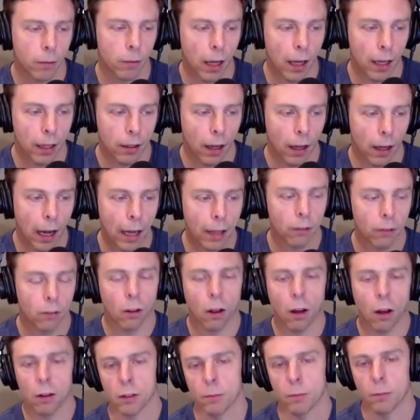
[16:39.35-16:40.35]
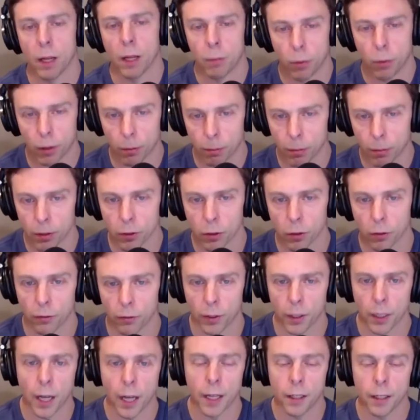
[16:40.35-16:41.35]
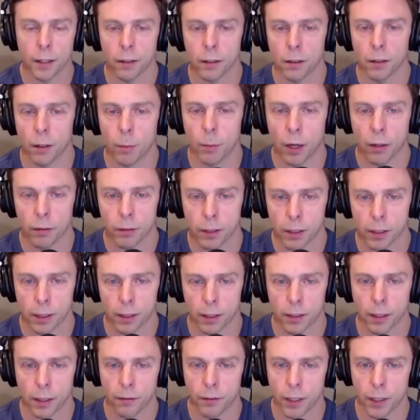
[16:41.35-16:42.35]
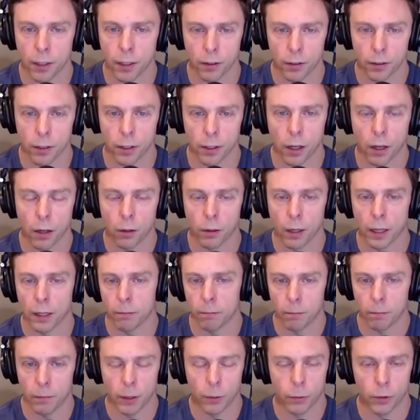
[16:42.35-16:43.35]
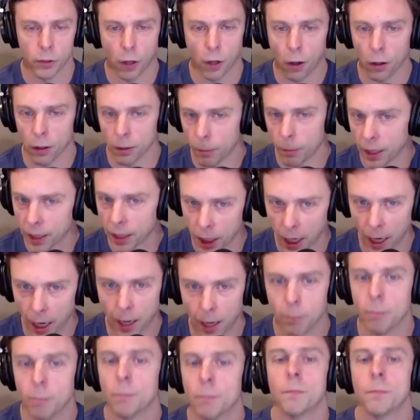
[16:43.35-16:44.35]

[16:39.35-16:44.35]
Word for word: i i lost my purpose overnight about six seven years ago i it was all in my job